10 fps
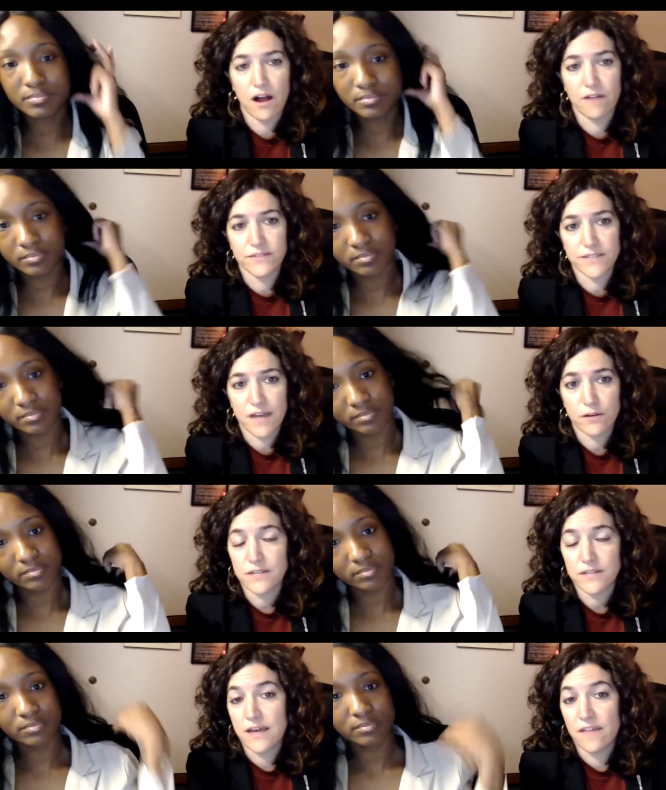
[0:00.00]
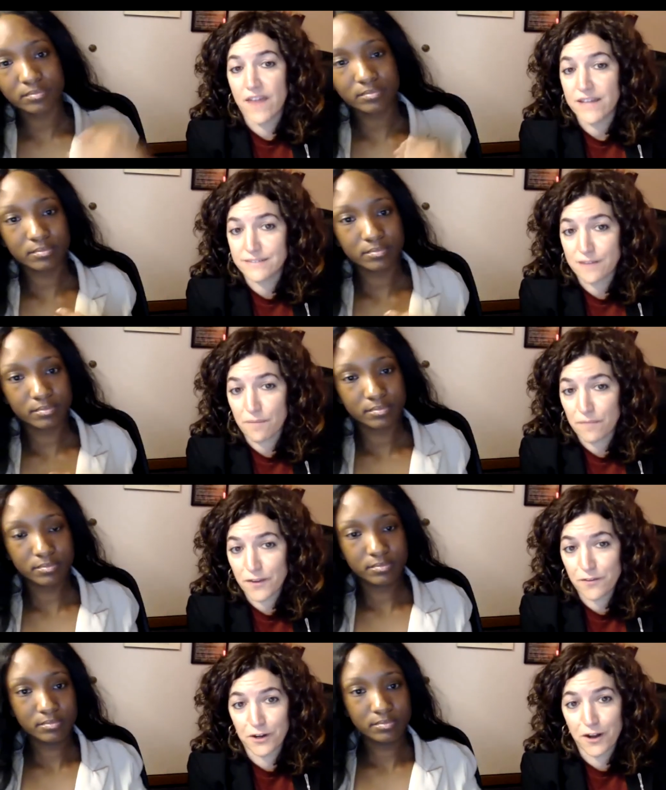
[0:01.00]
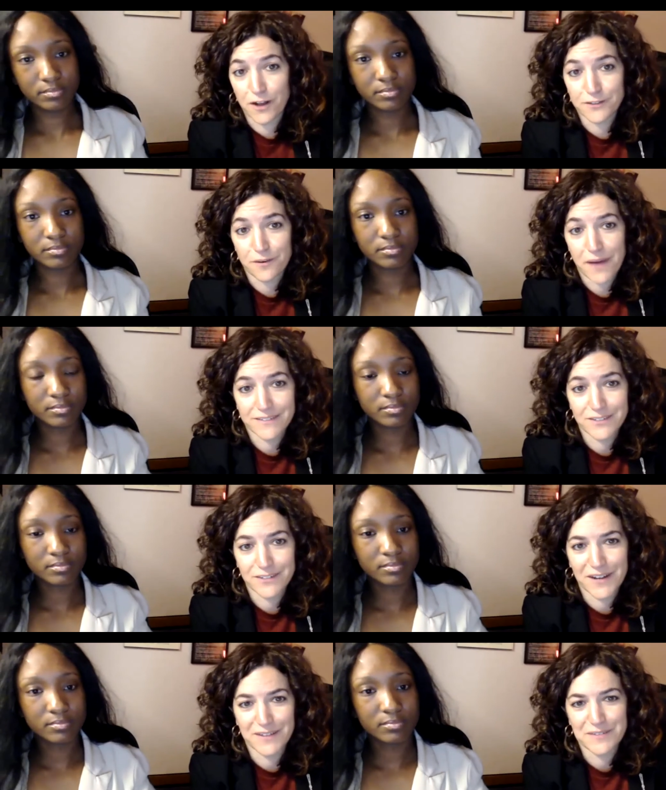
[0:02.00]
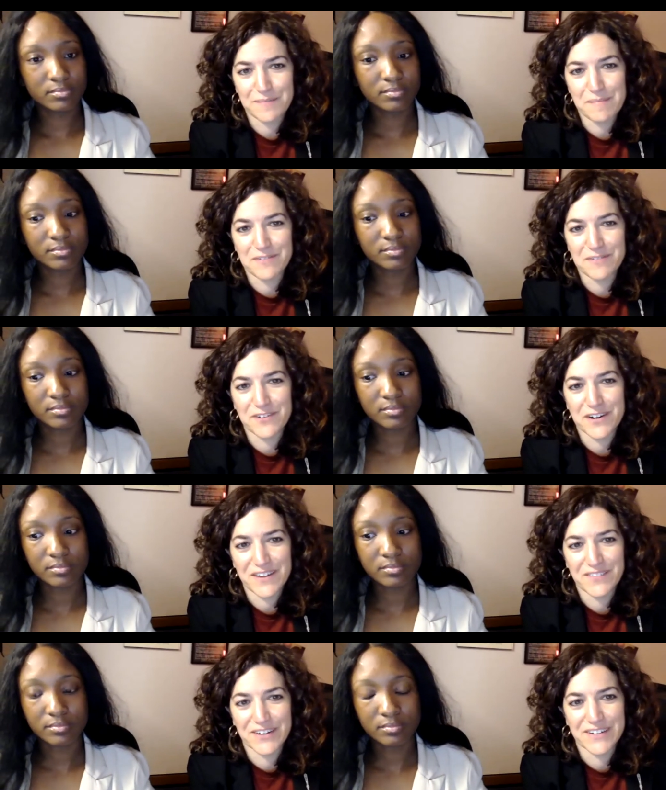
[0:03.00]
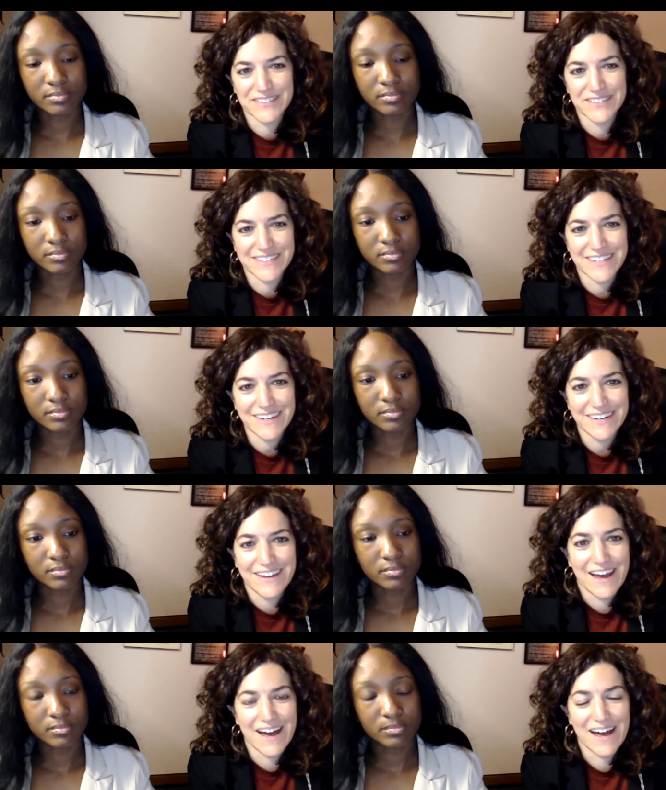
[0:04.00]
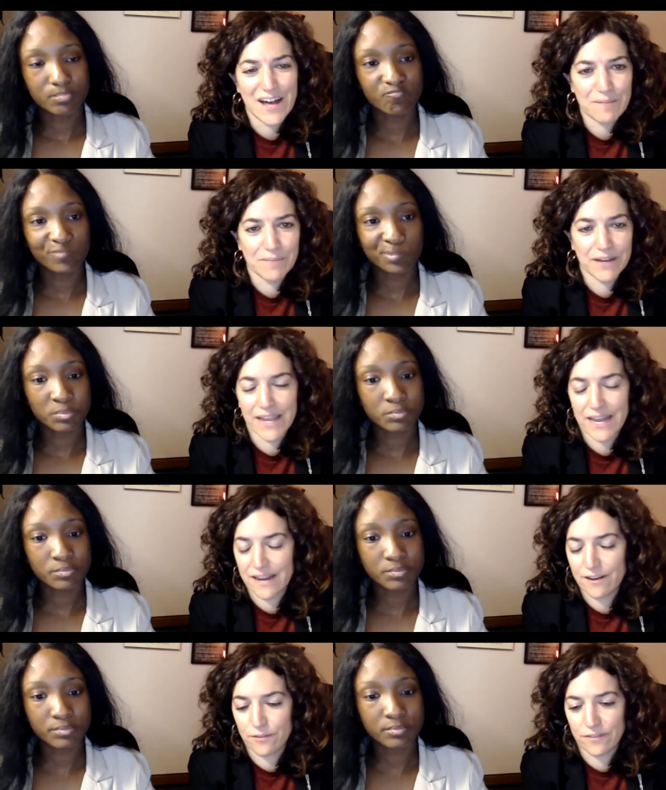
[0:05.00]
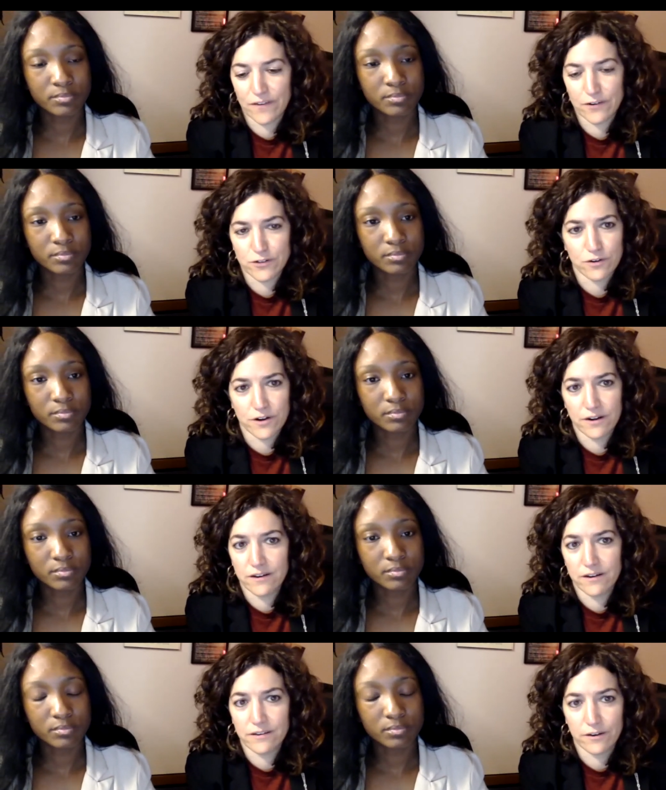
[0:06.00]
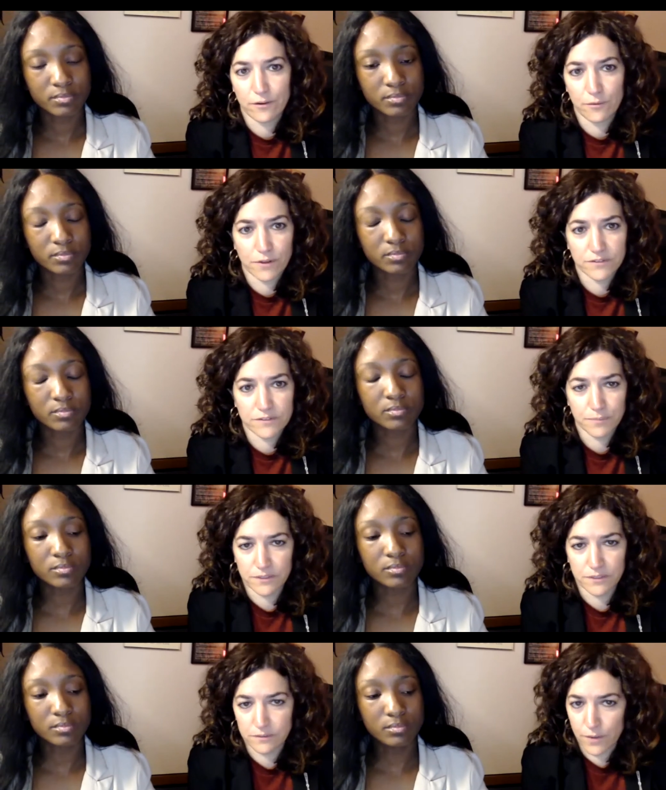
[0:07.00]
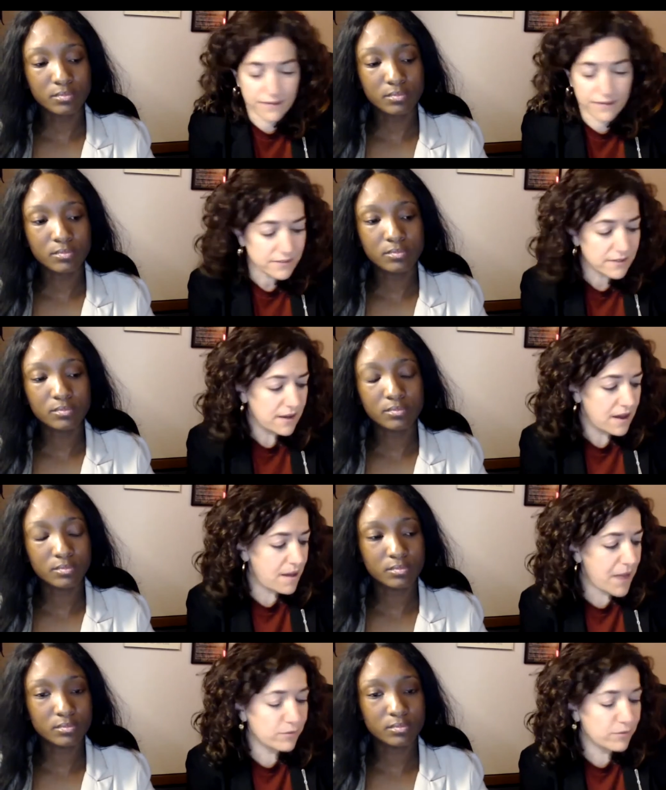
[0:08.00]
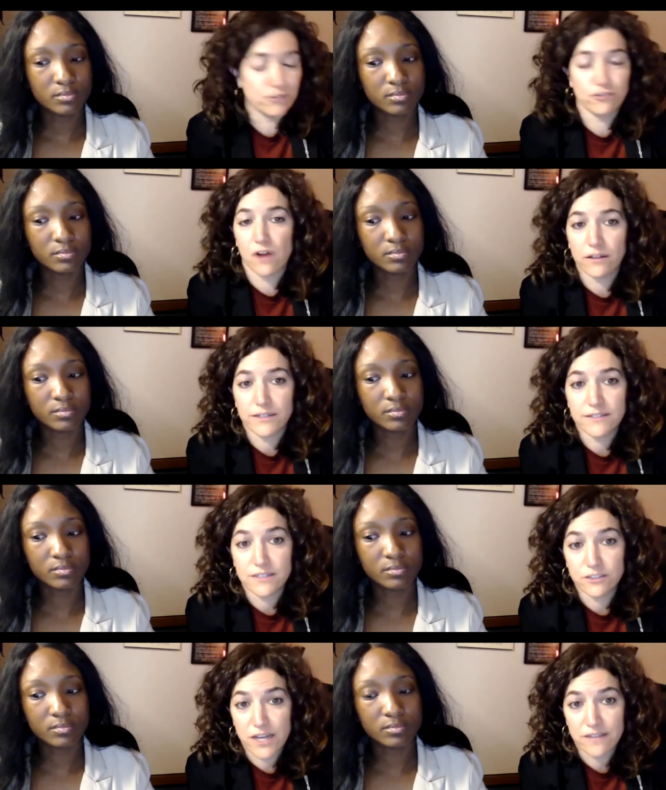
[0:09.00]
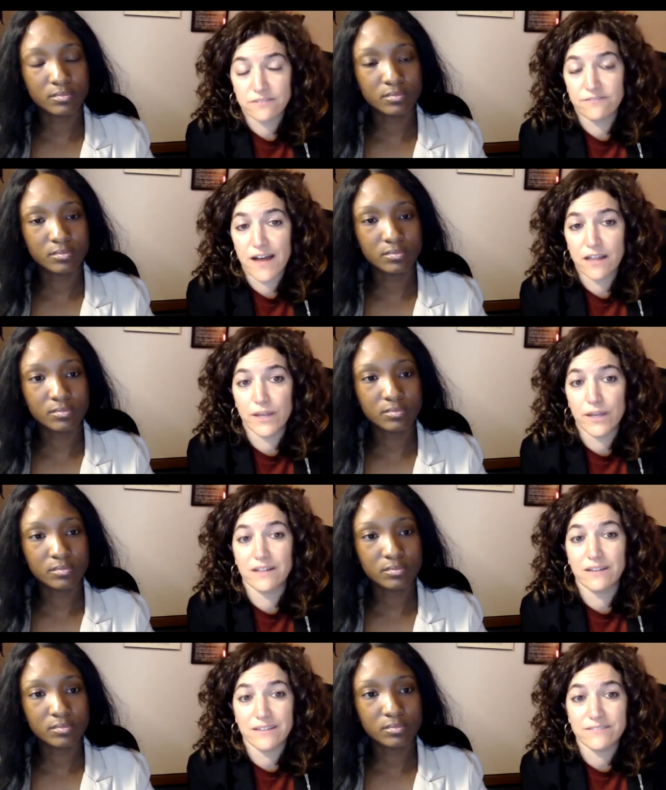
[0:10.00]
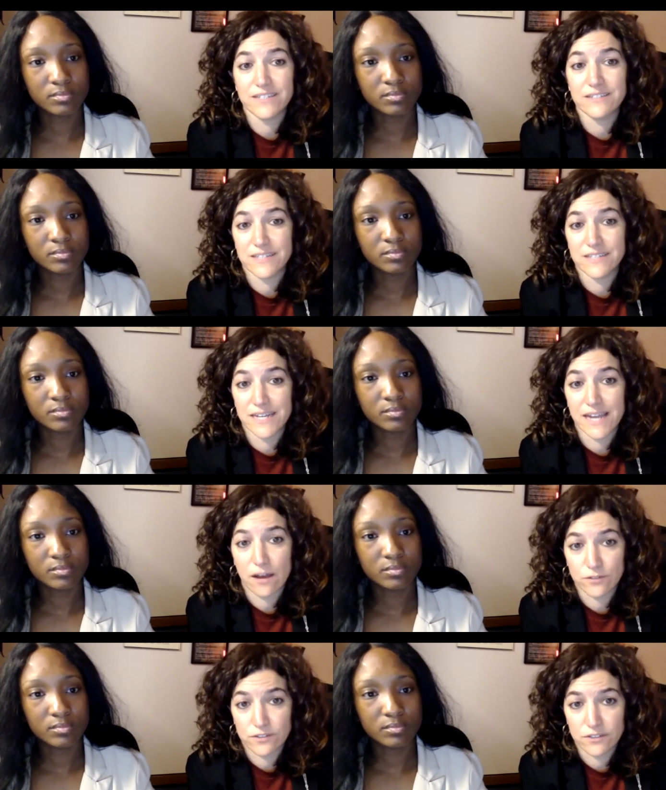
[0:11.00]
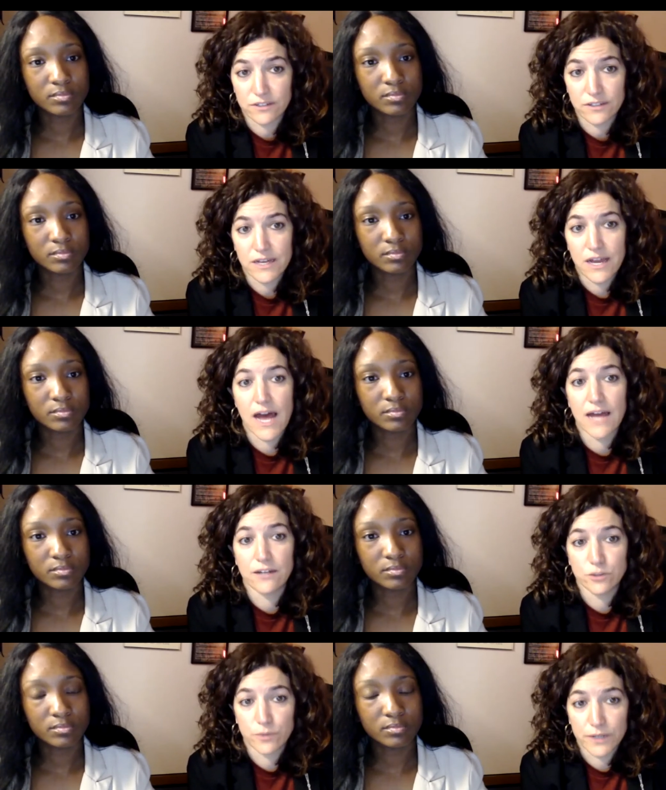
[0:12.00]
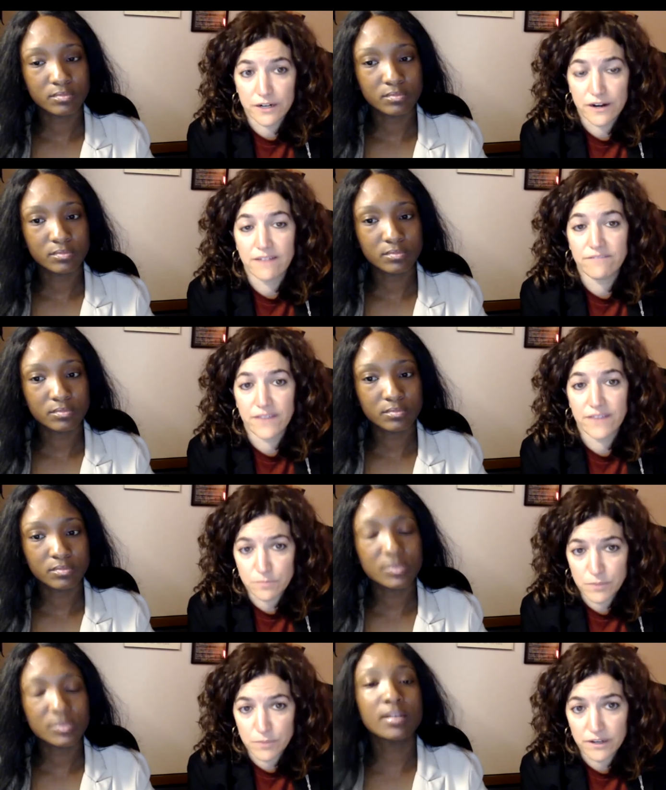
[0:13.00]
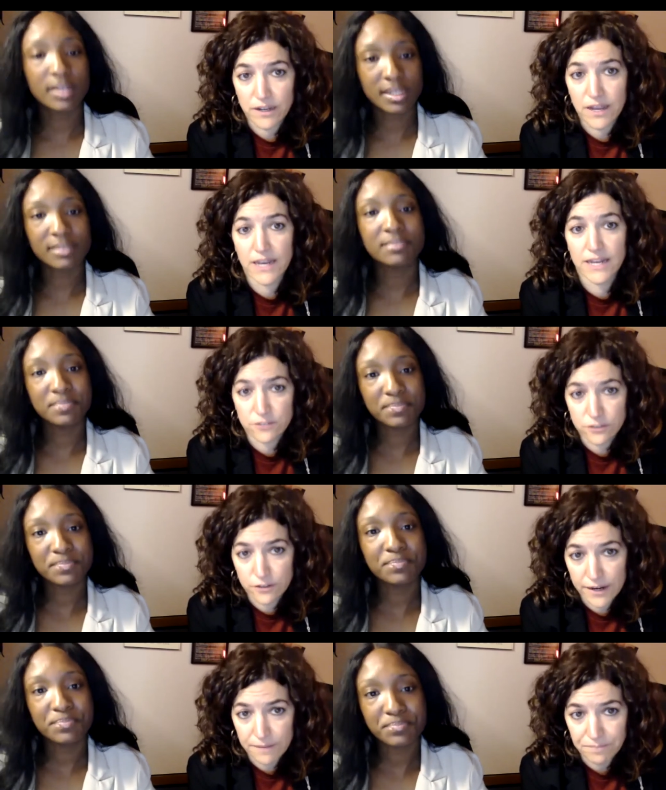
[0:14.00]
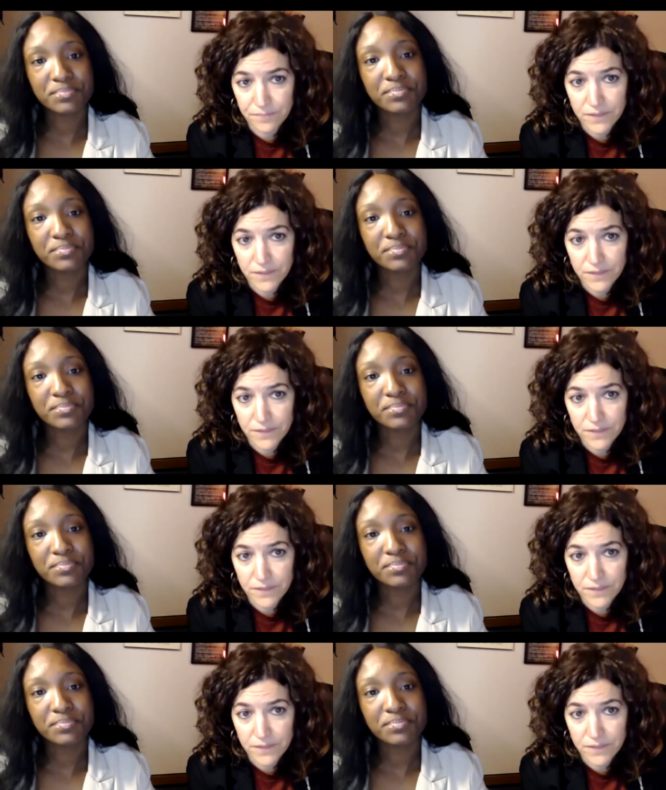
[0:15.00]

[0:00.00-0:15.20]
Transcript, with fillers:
Speaker 1: office hours. That's something you could also ask your council member for if you're interested. Um, again, I know that they're torn, you know, multiple ways. Um, I would strongly suggest following Cleveland City Council on Twitter and Facebook and Instagram.